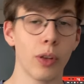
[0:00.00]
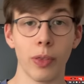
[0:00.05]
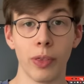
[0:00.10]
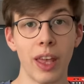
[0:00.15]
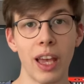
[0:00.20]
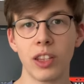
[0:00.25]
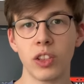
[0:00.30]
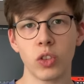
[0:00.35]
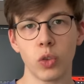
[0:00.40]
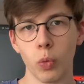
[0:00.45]

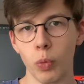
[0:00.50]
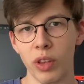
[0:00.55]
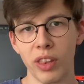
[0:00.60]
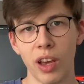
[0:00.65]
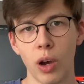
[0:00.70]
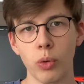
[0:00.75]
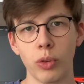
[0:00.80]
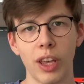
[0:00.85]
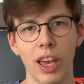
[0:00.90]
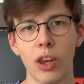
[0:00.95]
that's
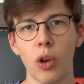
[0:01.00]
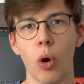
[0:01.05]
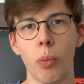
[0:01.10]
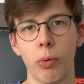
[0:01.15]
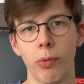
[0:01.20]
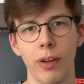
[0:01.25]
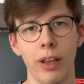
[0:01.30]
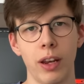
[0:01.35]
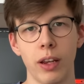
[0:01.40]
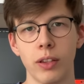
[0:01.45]
without an
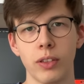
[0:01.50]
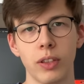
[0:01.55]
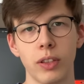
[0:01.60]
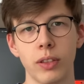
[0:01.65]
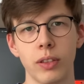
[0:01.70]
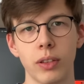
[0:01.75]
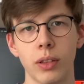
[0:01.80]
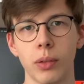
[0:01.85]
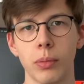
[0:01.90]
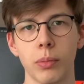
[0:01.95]
operating
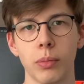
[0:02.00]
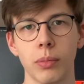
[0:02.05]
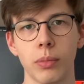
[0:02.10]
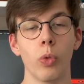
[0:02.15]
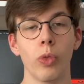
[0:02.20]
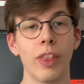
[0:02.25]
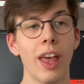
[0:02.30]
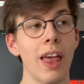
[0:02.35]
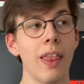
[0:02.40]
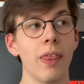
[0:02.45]
system.
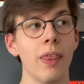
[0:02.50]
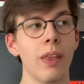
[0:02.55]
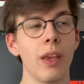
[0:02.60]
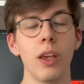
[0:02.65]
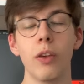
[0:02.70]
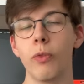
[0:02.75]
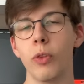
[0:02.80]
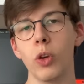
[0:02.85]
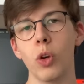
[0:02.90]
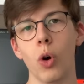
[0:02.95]
Then
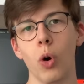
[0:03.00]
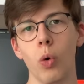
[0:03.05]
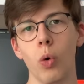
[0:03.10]
if you go